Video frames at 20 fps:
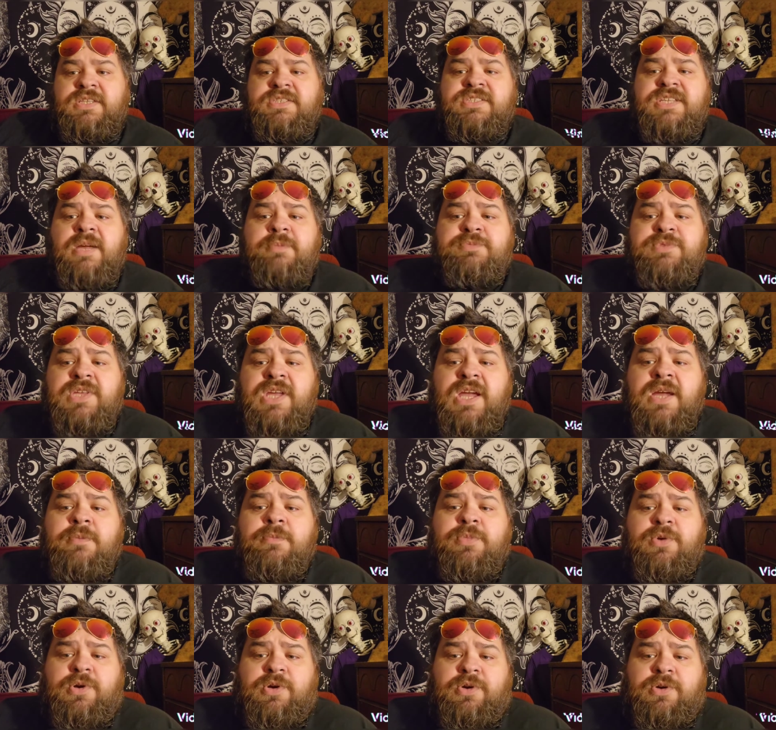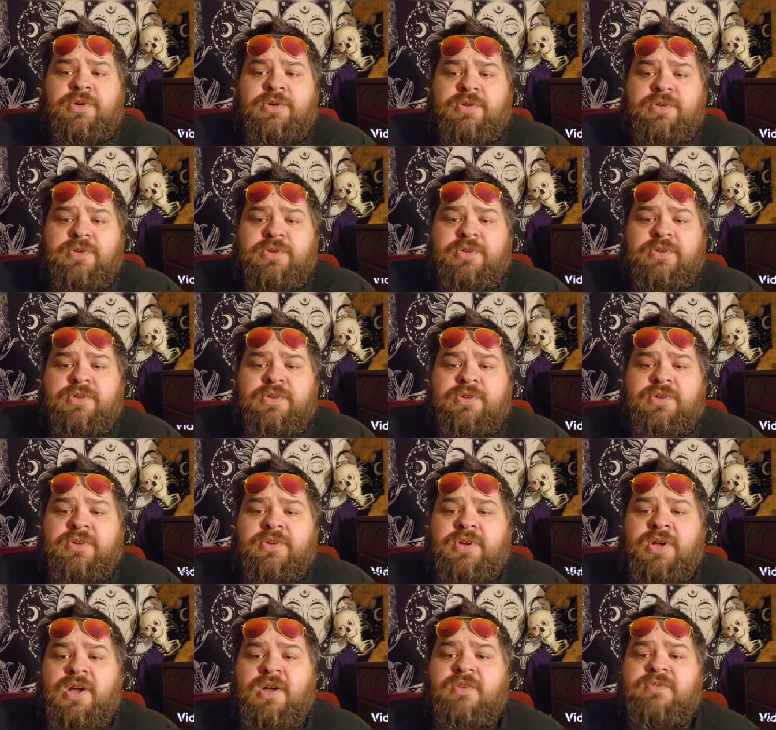September
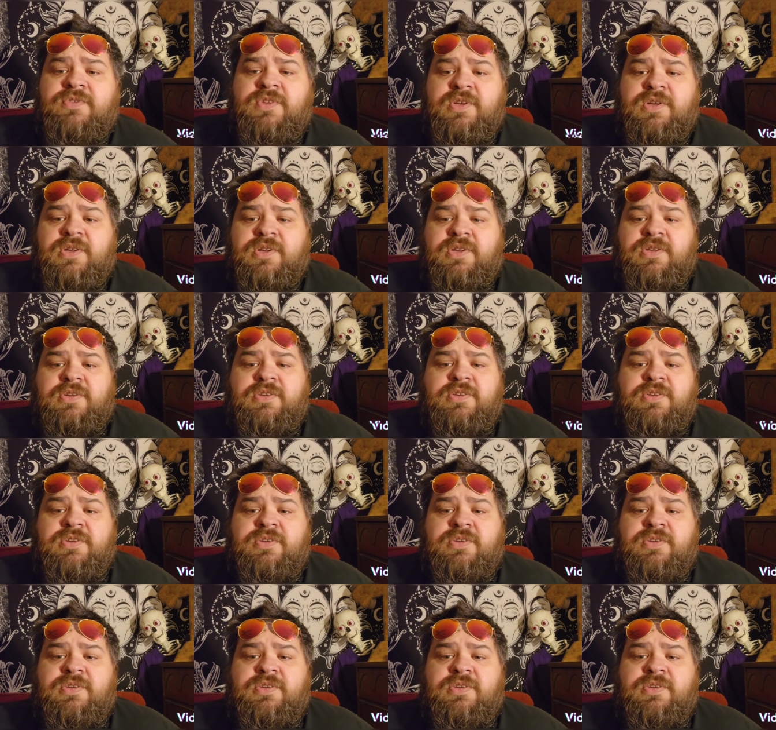of the